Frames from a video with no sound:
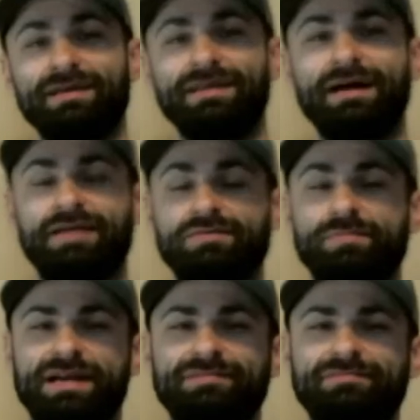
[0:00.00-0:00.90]
Hi
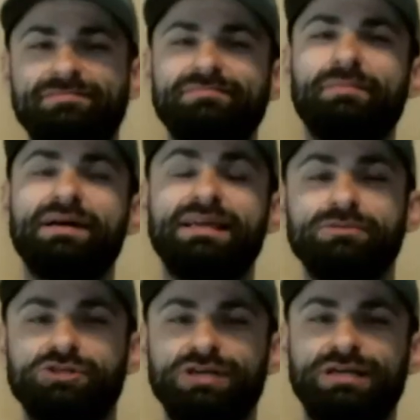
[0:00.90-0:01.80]
everybody, my name
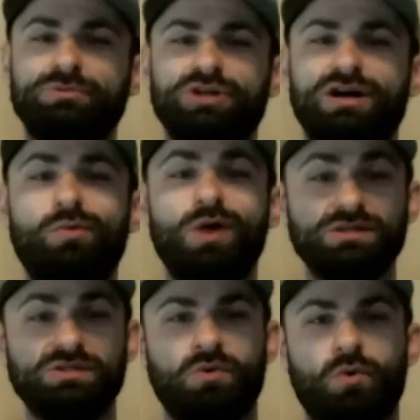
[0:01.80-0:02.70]
is Jacob Shaw,
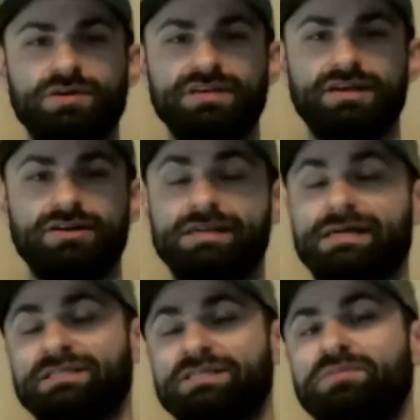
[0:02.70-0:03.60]
Wellness Coordinator at
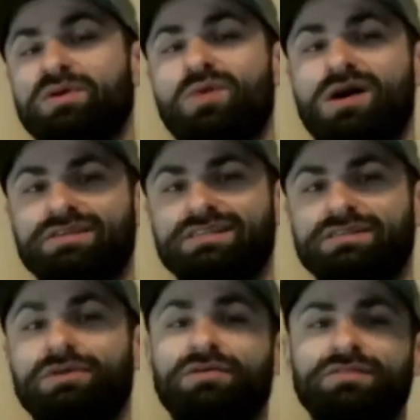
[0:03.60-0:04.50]
SSP Wellness
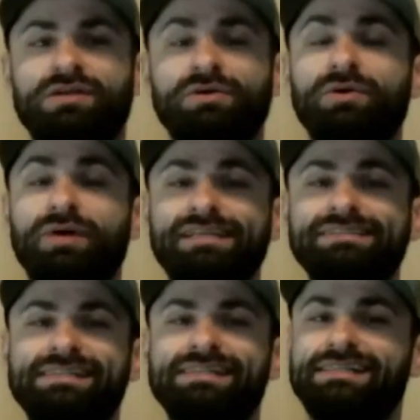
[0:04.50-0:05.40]
in Alton, Illinois.
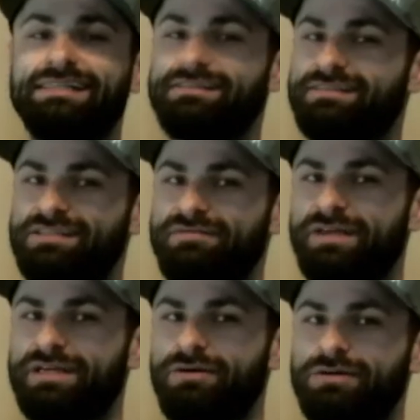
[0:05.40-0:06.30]
This
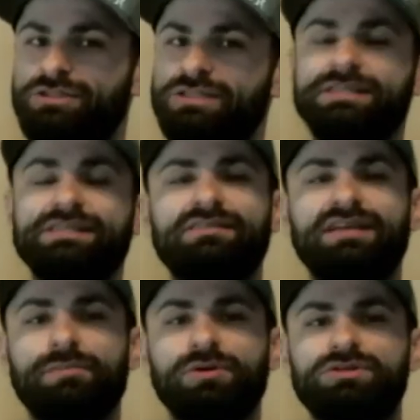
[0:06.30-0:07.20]
video is just a
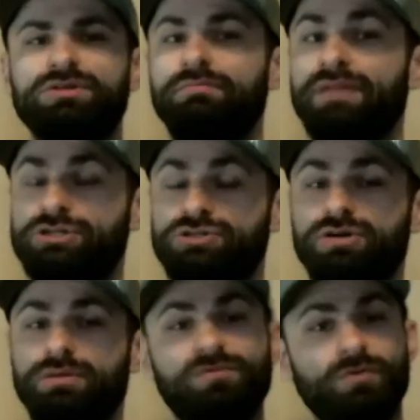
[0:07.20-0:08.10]
disclaimer to make
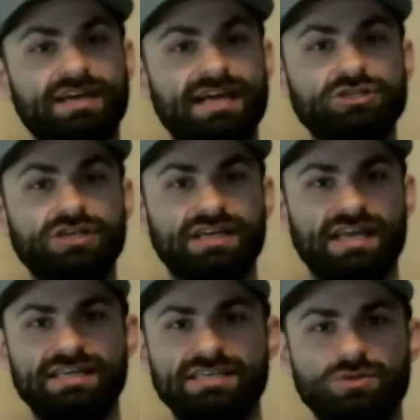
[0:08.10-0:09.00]
sure before engaging in
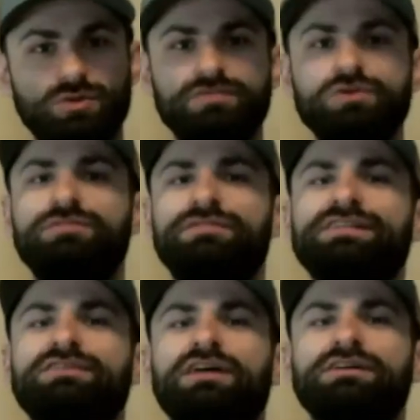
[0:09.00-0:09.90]
any sort of new
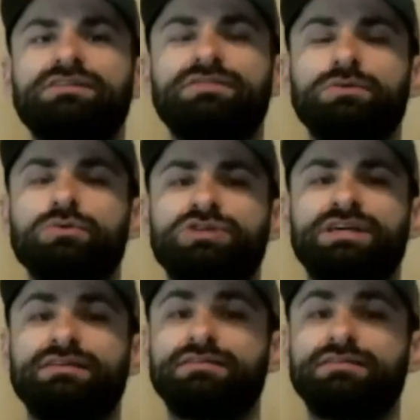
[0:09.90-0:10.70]
physical activity routine,